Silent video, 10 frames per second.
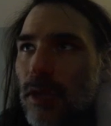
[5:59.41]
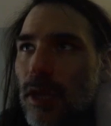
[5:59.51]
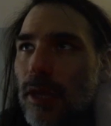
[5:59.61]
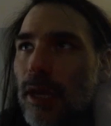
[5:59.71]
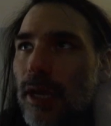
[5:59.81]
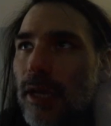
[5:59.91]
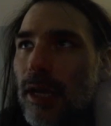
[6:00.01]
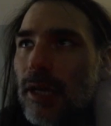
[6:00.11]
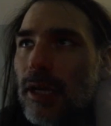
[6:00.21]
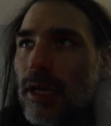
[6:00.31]
And
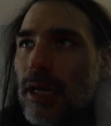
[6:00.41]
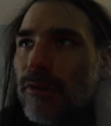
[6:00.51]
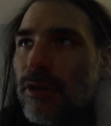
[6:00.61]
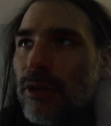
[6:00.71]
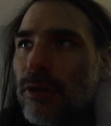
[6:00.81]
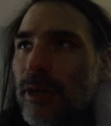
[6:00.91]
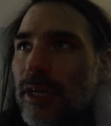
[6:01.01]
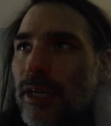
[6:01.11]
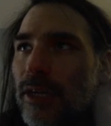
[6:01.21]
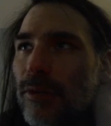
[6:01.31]
I covered a little bit
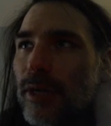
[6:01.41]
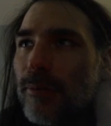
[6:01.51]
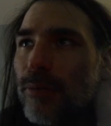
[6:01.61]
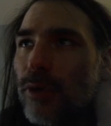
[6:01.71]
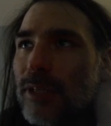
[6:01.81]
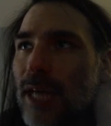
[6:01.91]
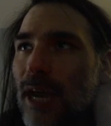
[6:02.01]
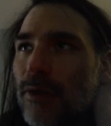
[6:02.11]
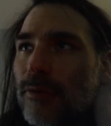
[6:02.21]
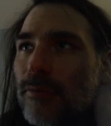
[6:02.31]
here when it broke
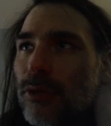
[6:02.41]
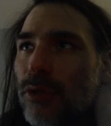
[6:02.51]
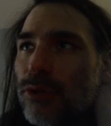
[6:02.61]
down below